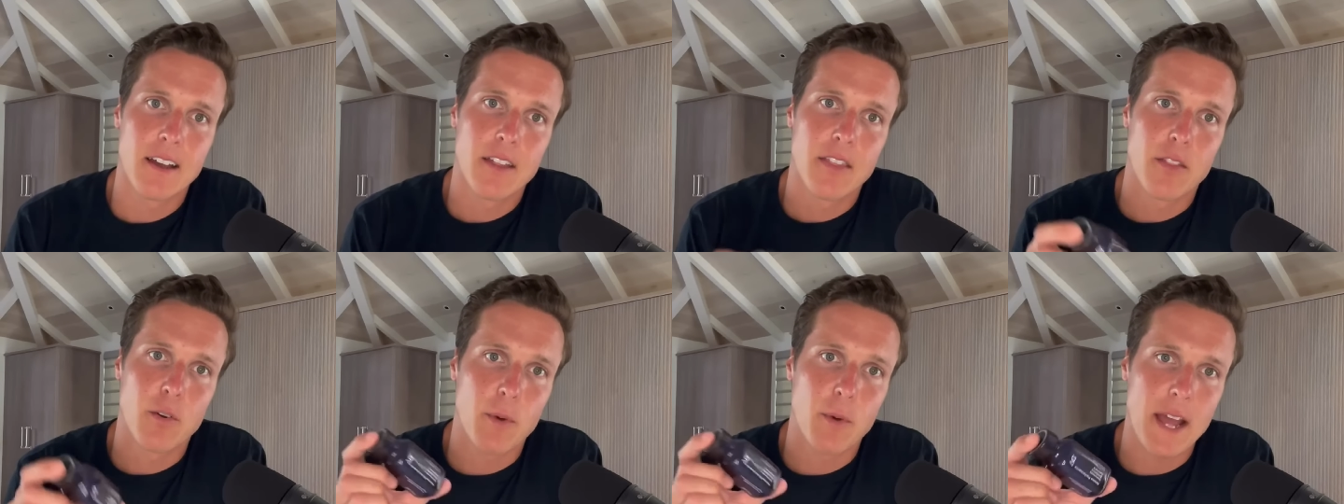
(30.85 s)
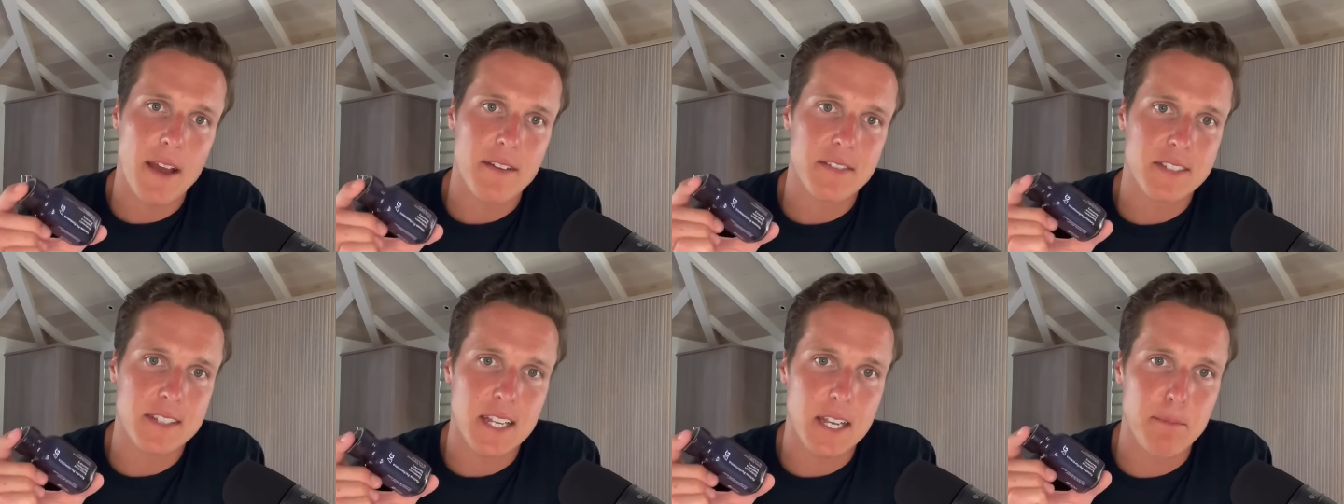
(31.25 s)
The way
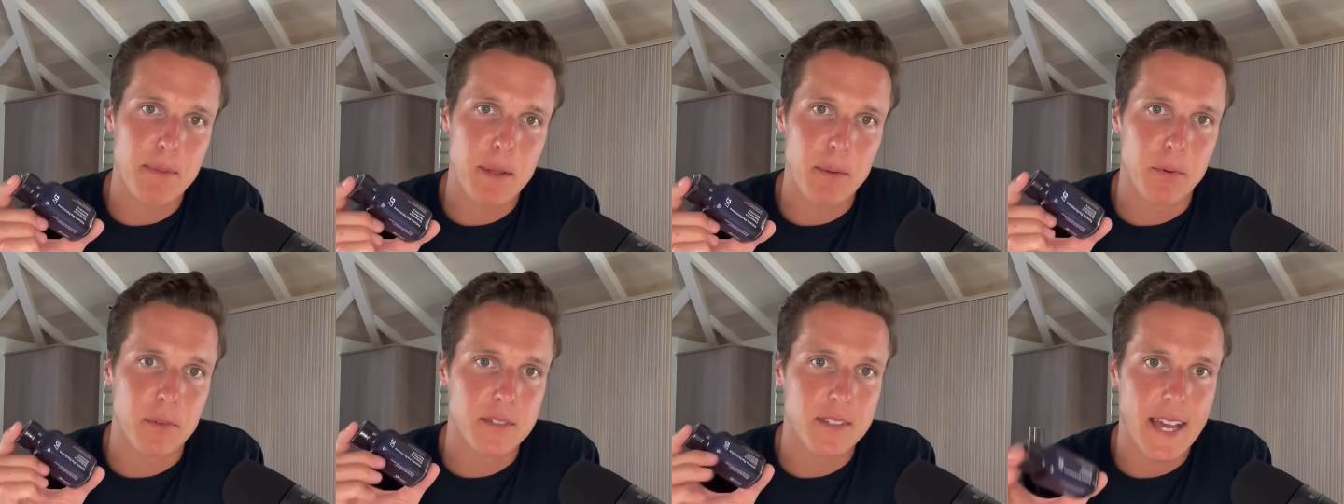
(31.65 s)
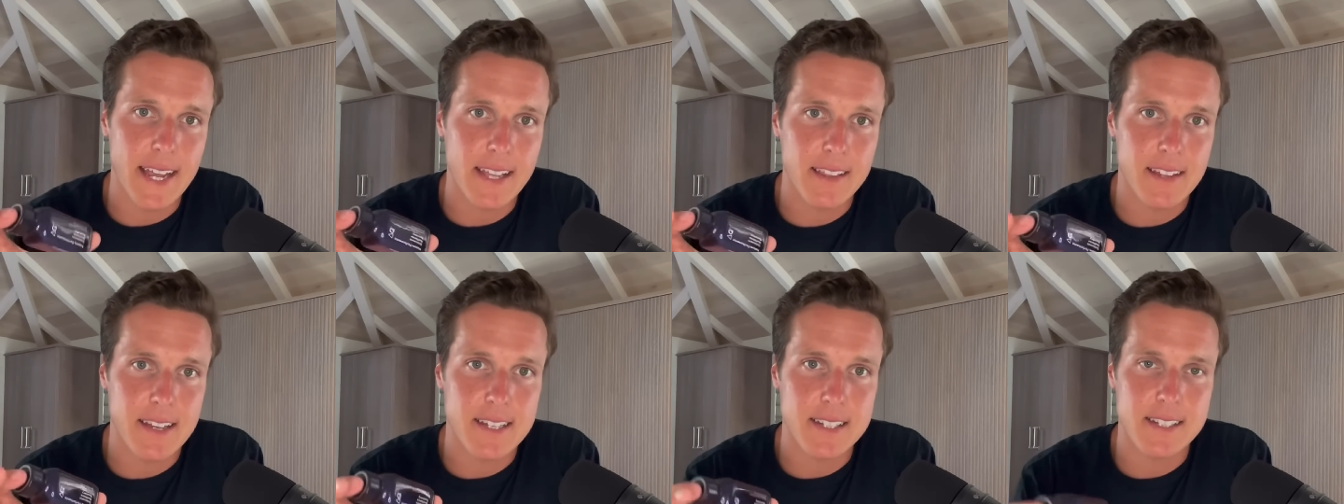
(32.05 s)
I've seen people
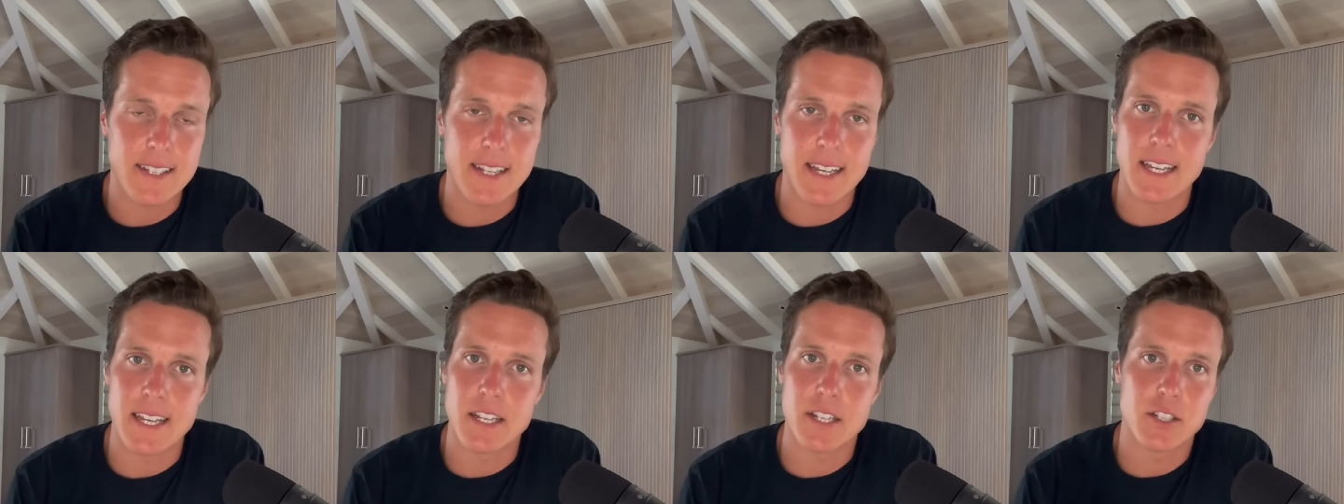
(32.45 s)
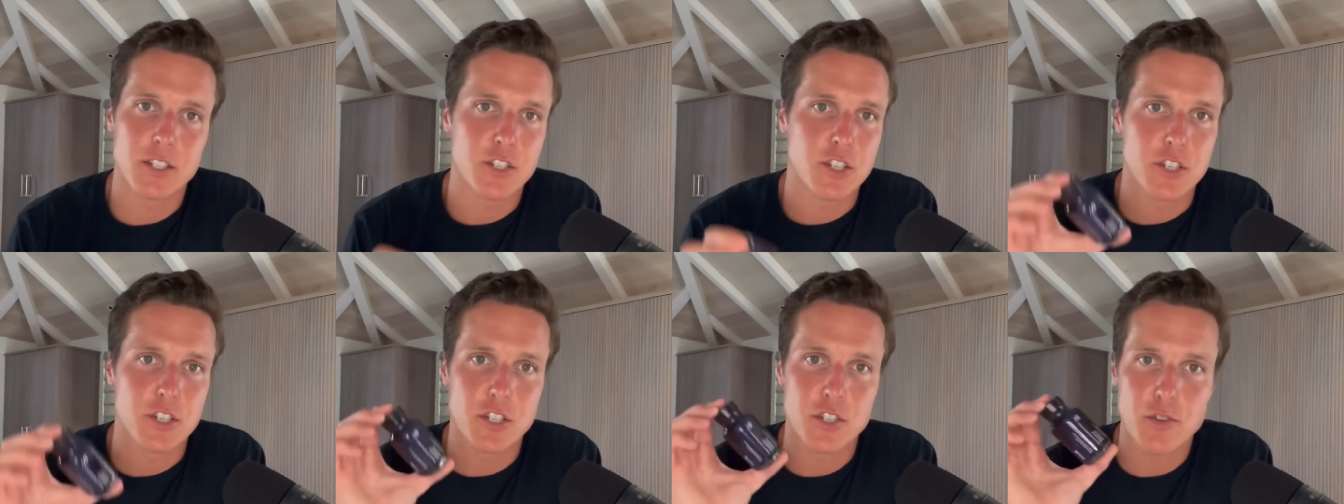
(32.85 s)
take this is
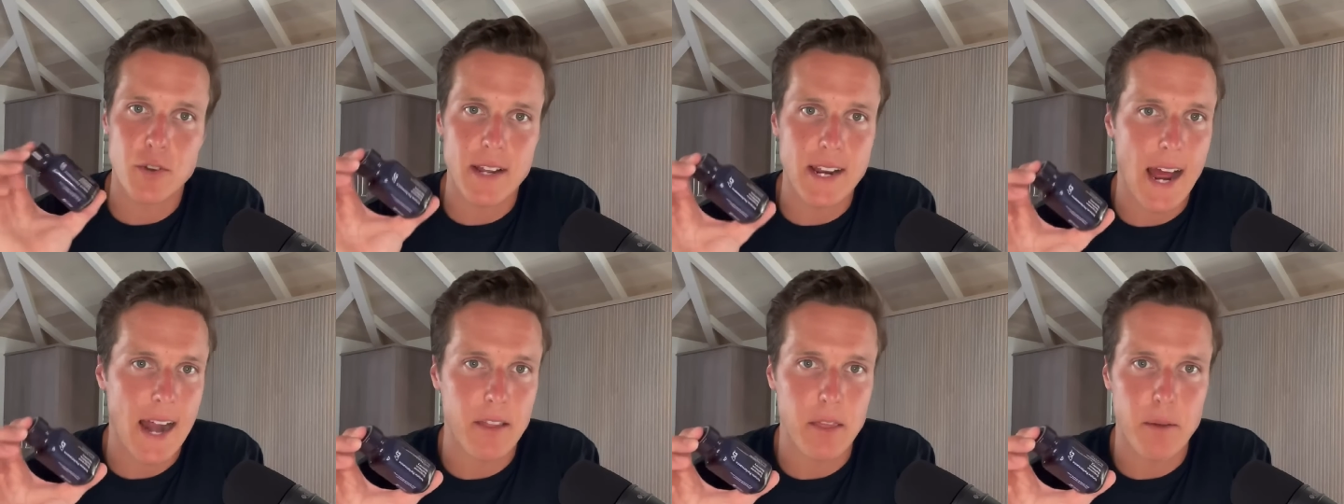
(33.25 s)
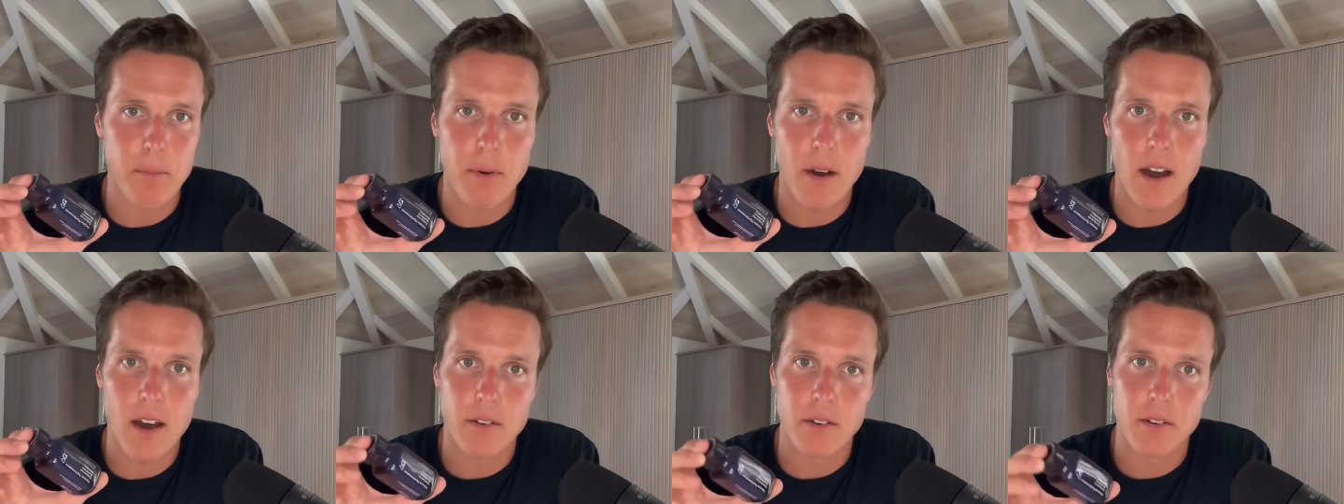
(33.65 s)
just straight out of the
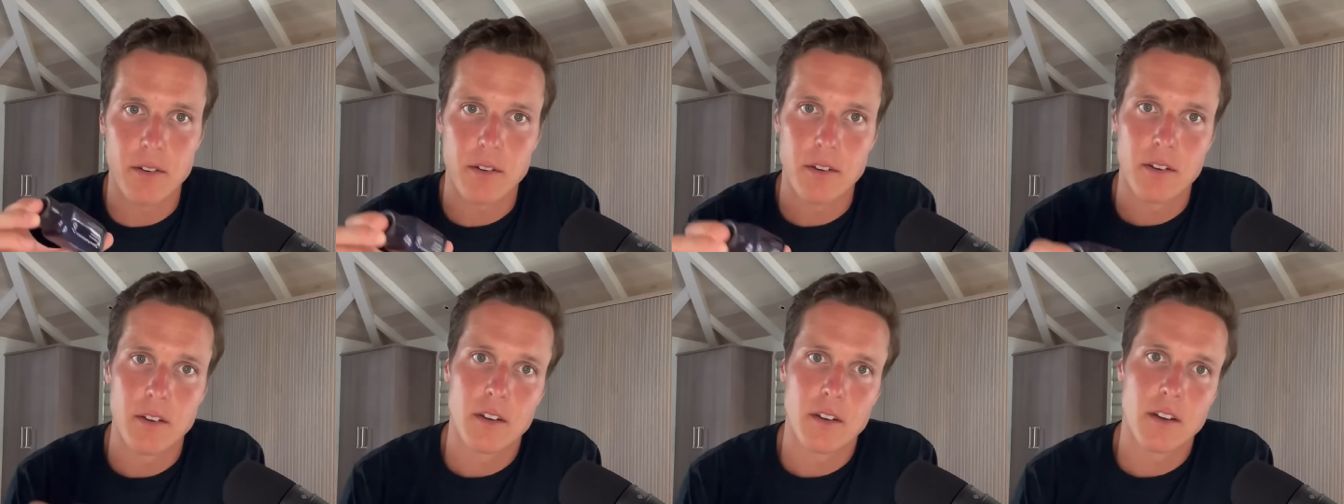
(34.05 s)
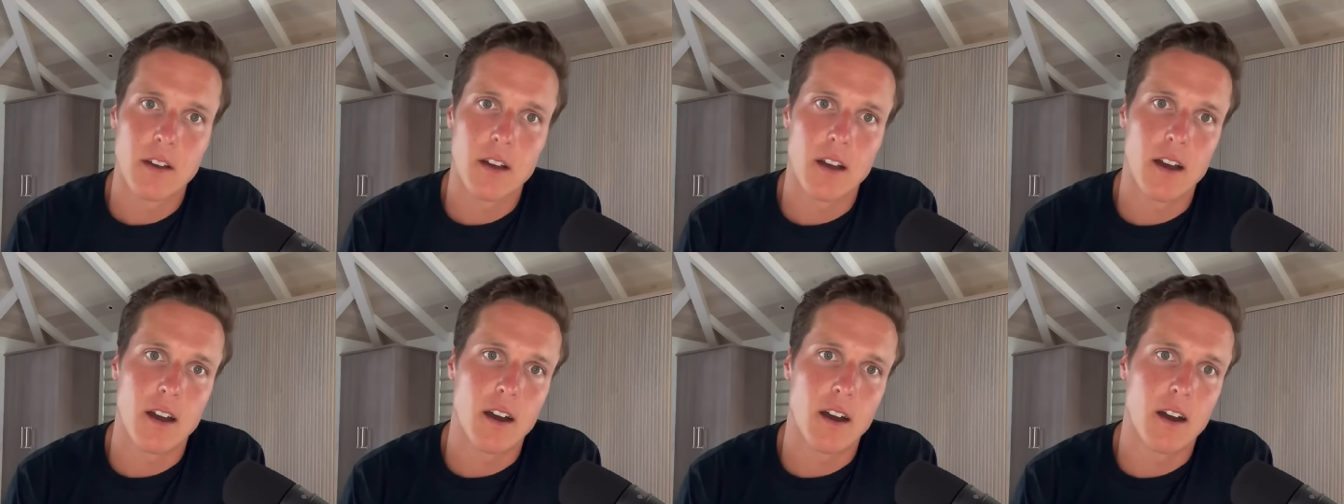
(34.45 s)
bottle.
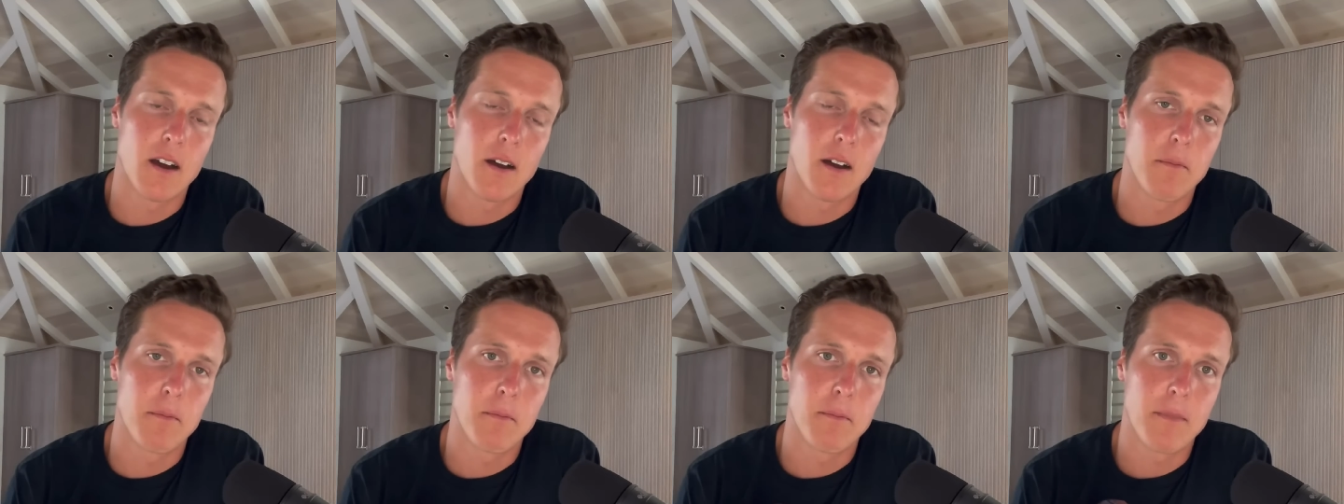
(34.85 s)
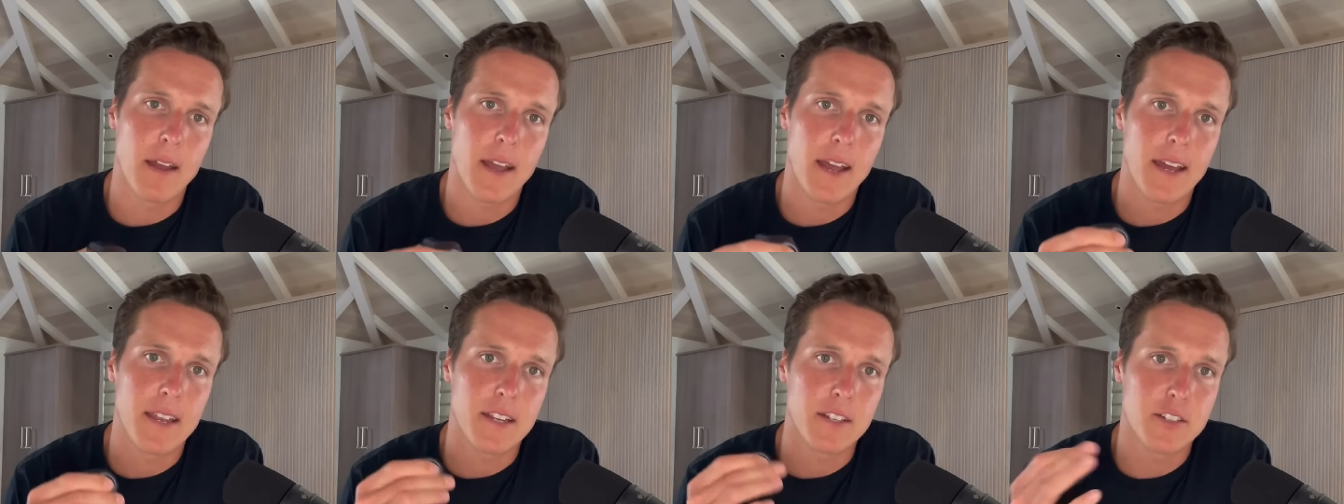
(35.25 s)
And
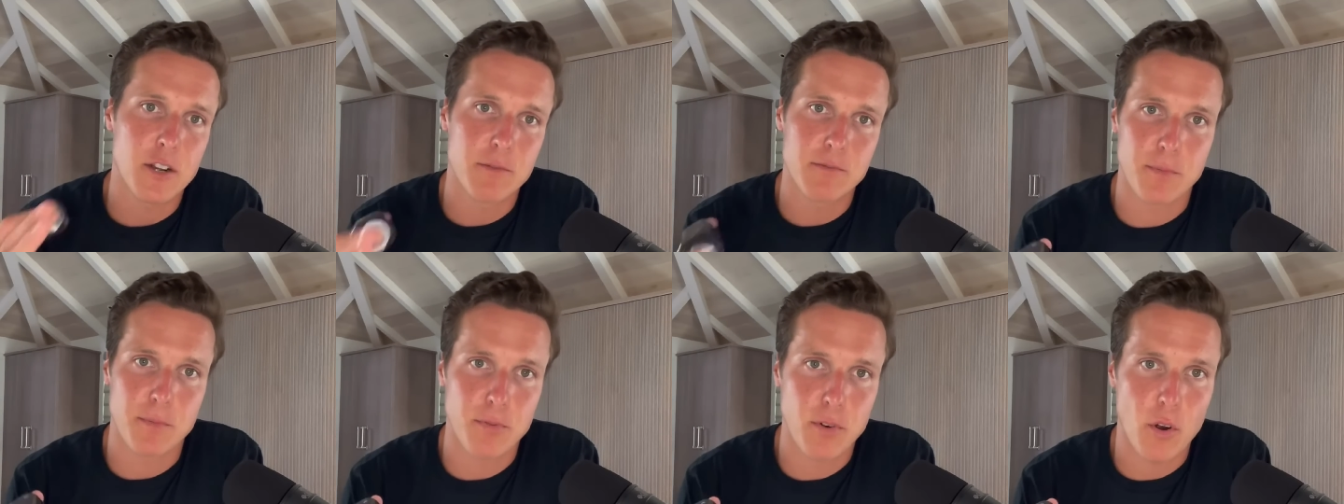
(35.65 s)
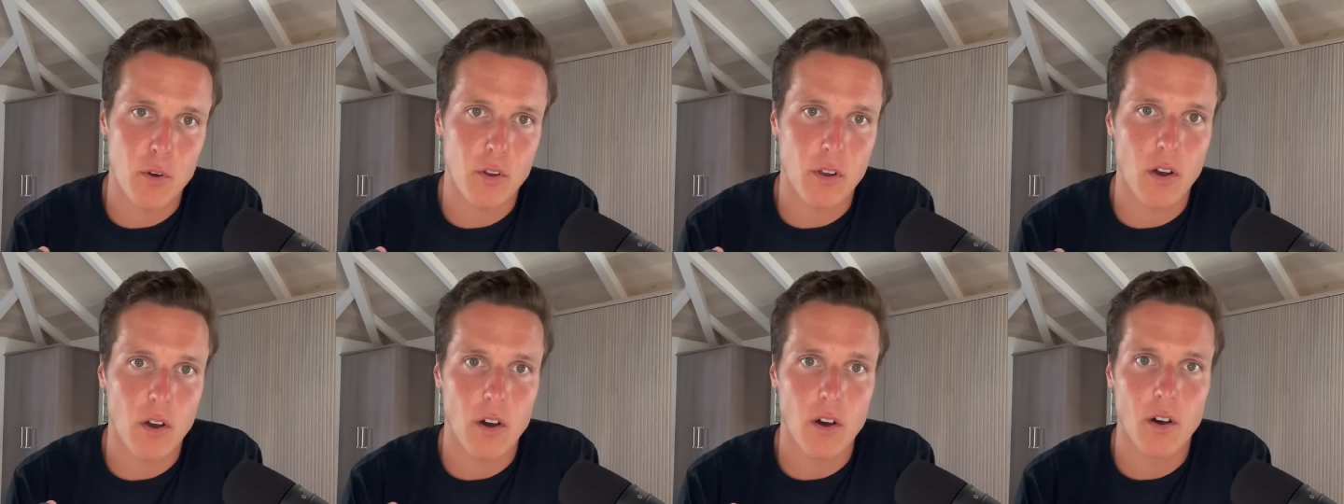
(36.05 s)
in terms of
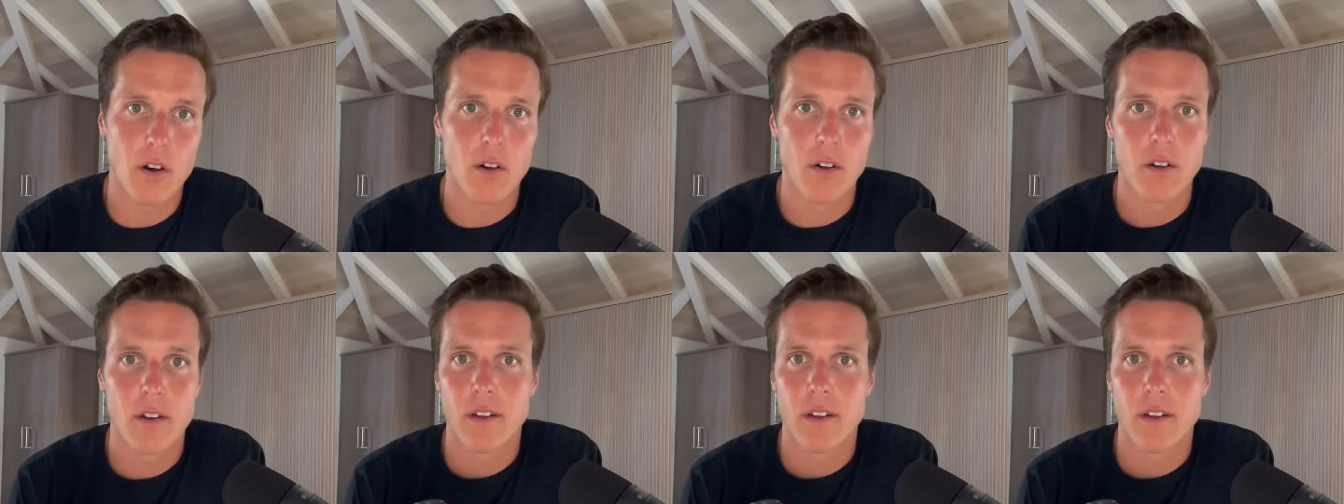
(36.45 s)
protocol,